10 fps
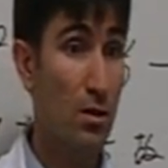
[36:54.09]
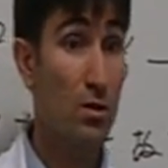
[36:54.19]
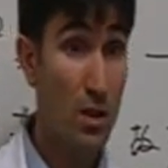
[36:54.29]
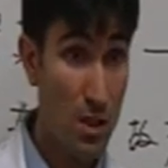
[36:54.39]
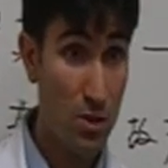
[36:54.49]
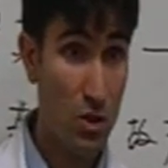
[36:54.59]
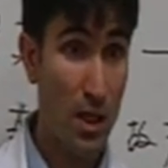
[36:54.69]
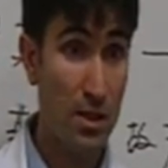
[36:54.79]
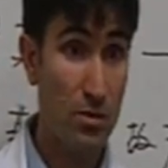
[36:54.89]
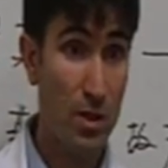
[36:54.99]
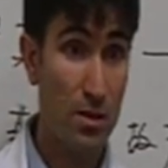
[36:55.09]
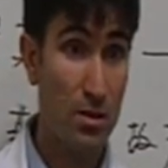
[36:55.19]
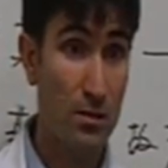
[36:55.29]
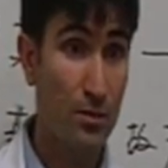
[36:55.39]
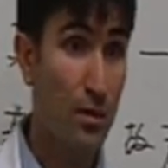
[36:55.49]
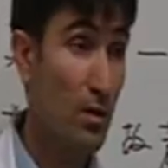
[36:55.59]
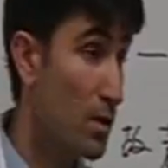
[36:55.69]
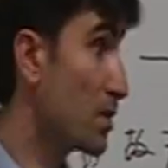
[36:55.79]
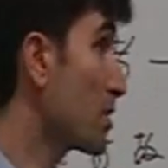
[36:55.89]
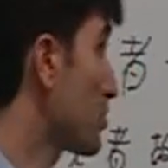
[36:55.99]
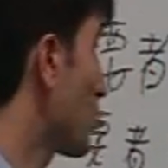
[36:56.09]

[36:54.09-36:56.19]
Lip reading: This is Chinese medicine. This is